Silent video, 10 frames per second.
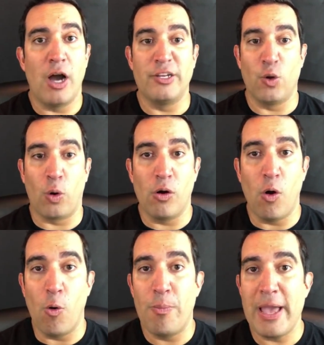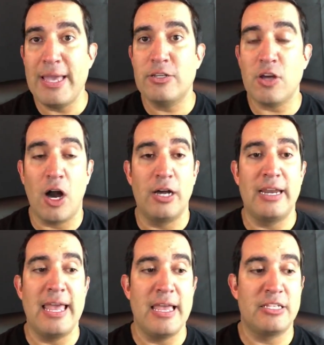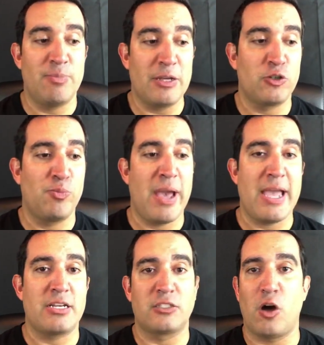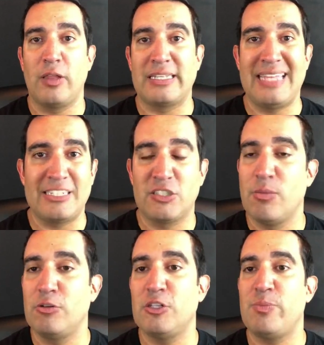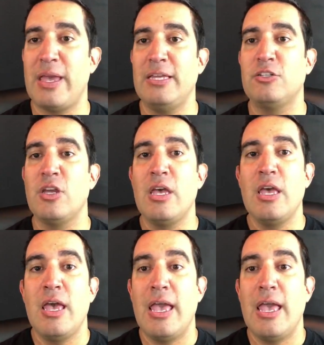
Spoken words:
on your home page, on a special page that's called like Testimonies page.